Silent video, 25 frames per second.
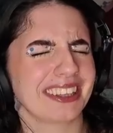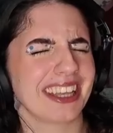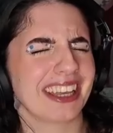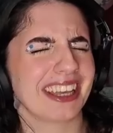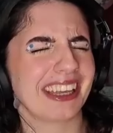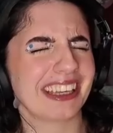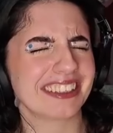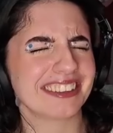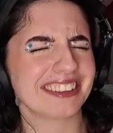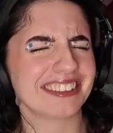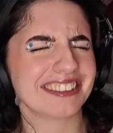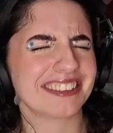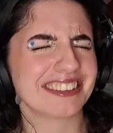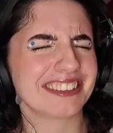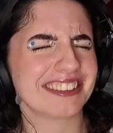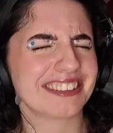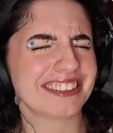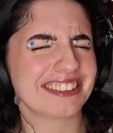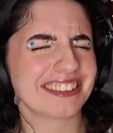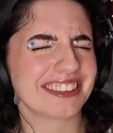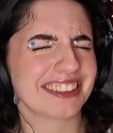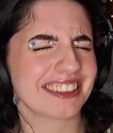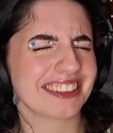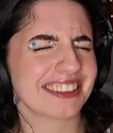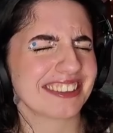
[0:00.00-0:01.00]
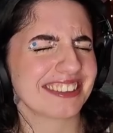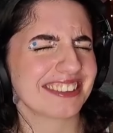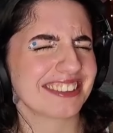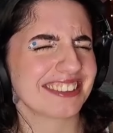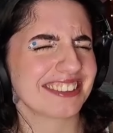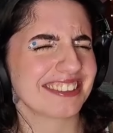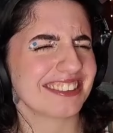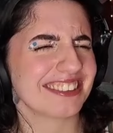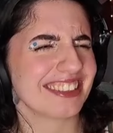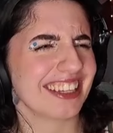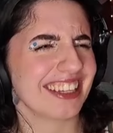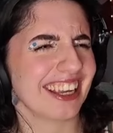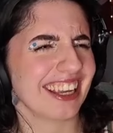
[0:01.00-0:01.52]
That is
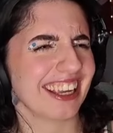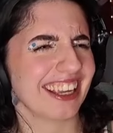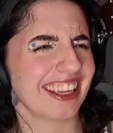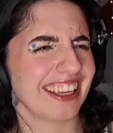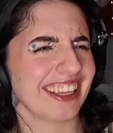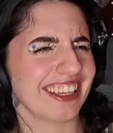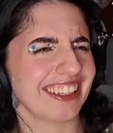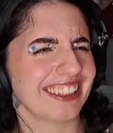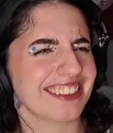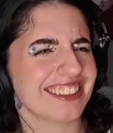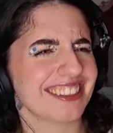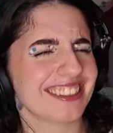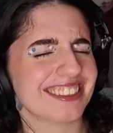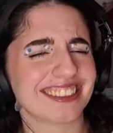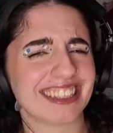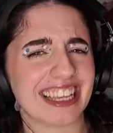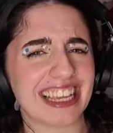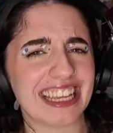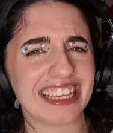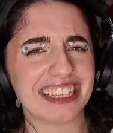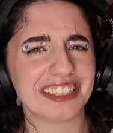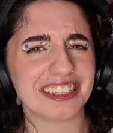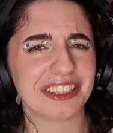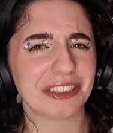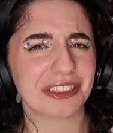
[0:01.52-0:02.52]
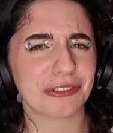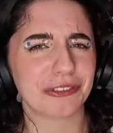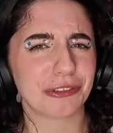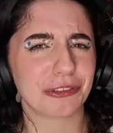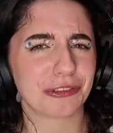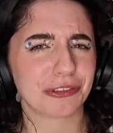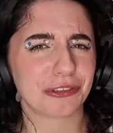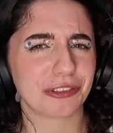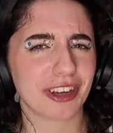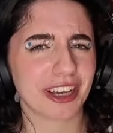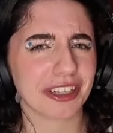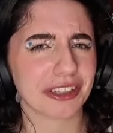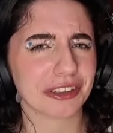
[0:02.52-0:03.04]
disgusting. See, if you
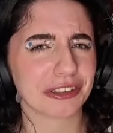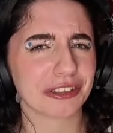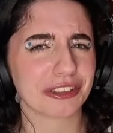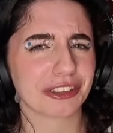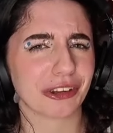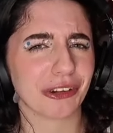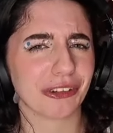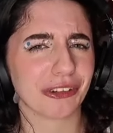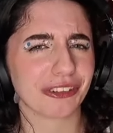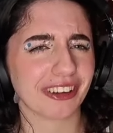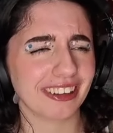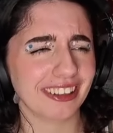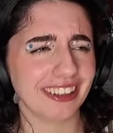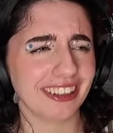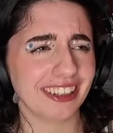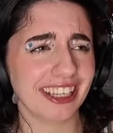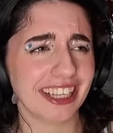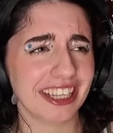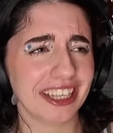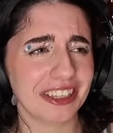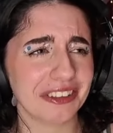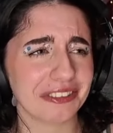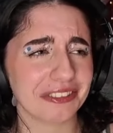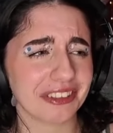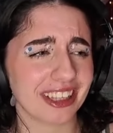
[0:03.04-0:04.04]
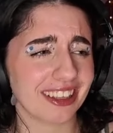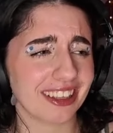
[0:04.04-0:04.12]
find a sock, leave